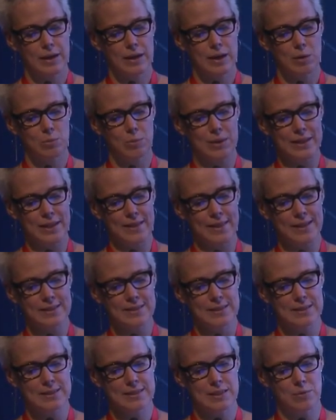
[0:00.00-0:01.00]
But I think
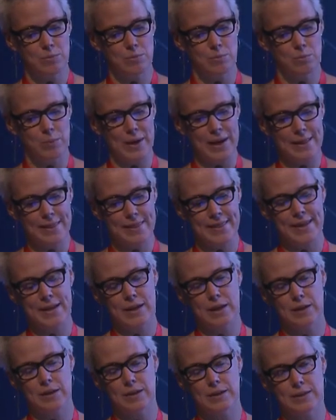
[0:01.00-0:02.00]
that the main
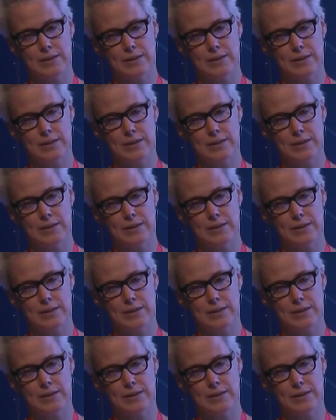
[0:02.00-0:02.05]
thing